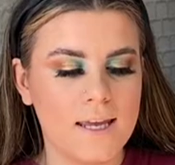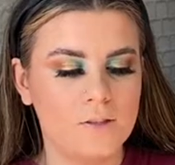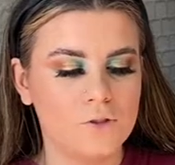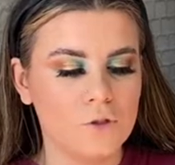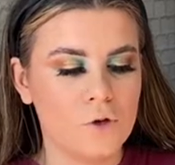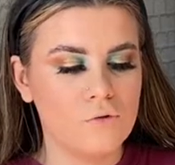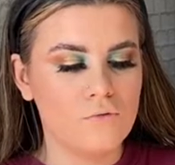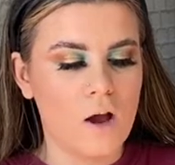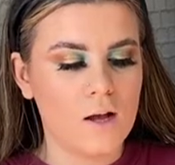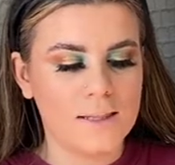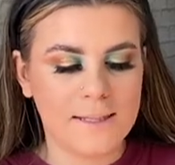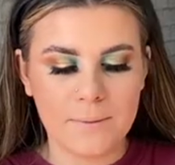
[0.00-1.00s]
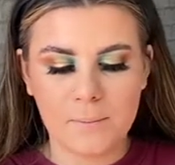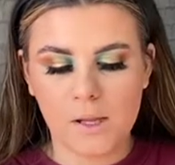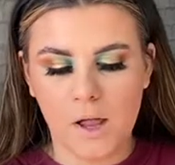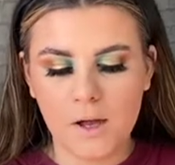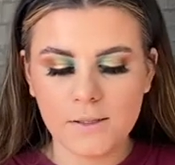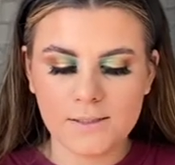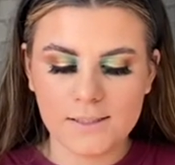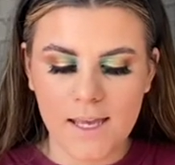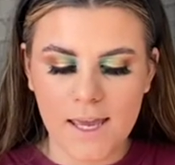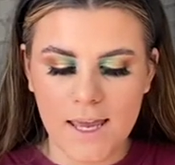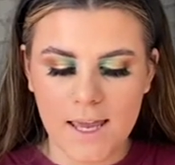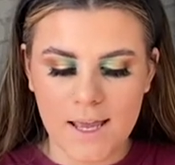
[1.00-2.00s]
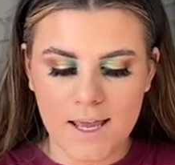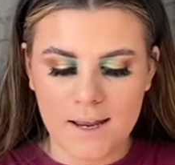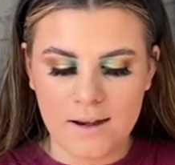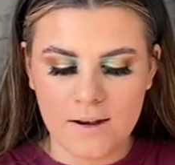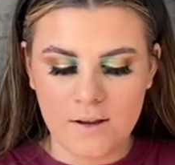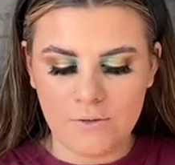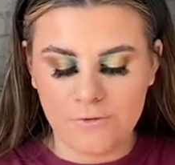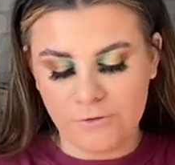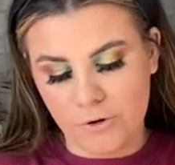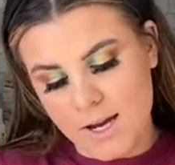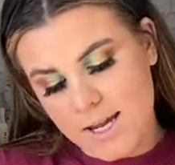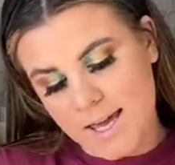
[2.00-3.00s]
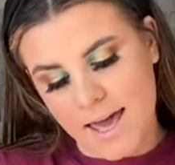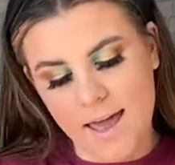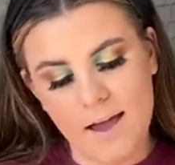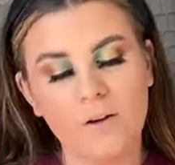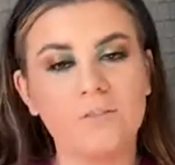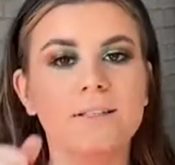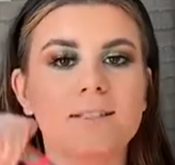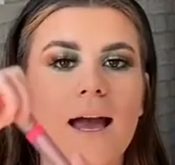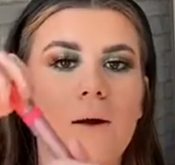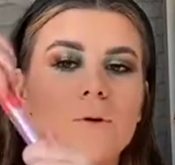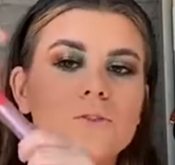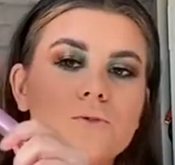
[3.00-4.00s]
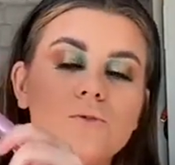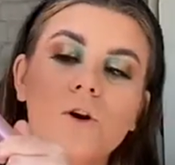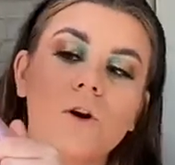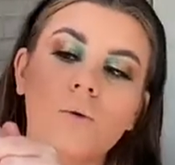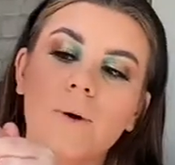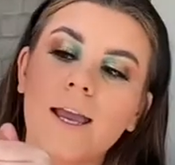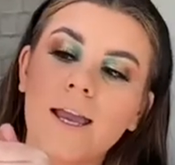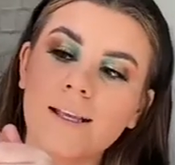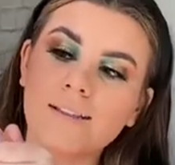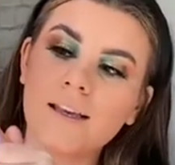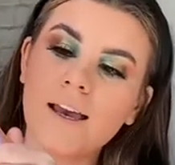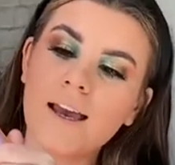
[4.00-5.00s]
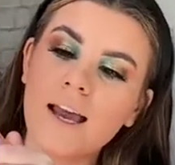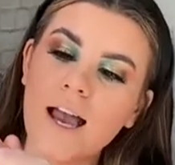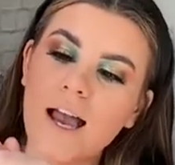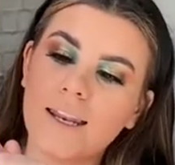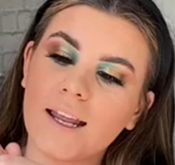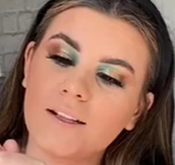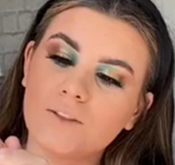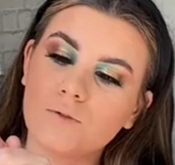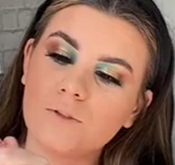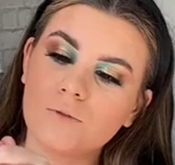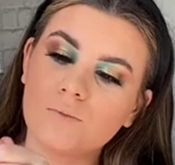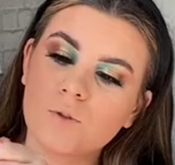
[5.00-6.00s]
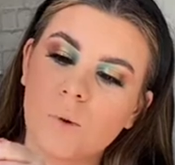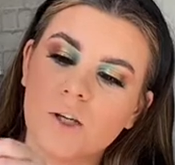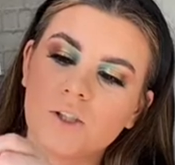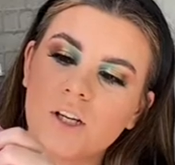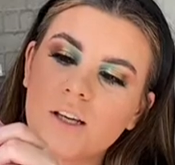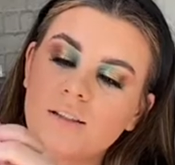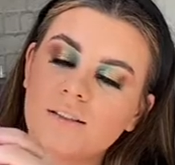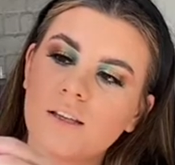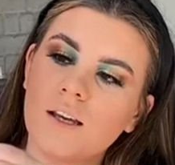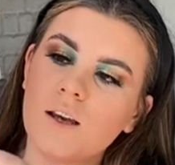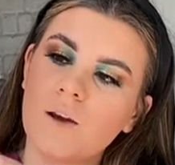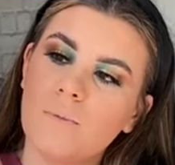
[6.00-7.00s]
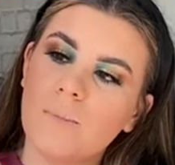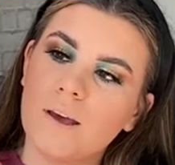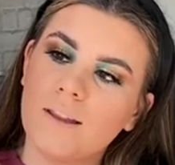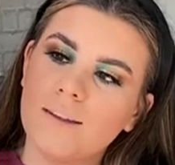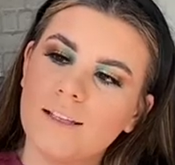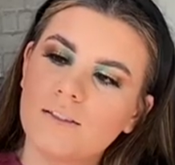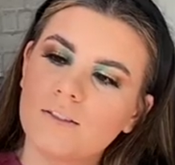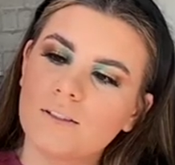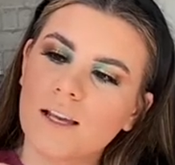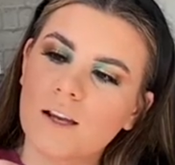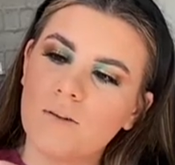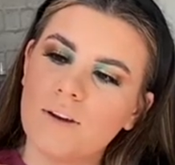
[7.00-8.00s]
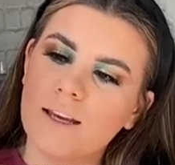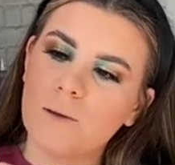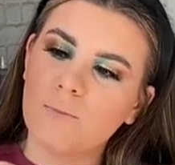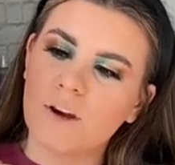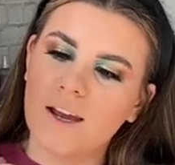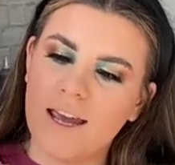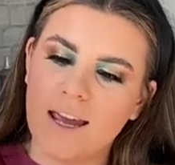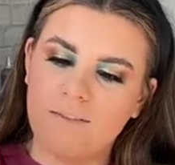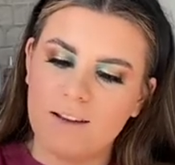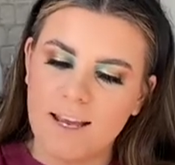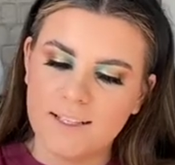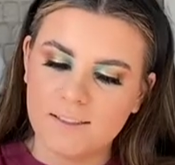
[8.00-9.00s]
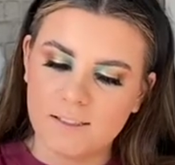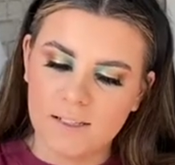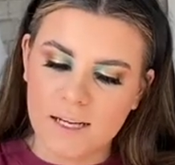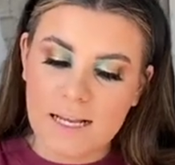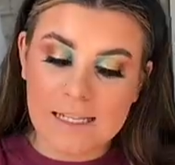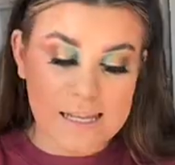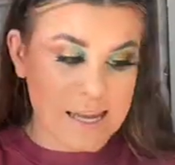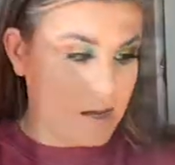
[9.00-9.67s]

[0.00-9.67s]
Jungle Rock lip gloss in free kit. Obviously I will do cutaways and I'll do some swatches, but this looks like a really pretty iridescent clear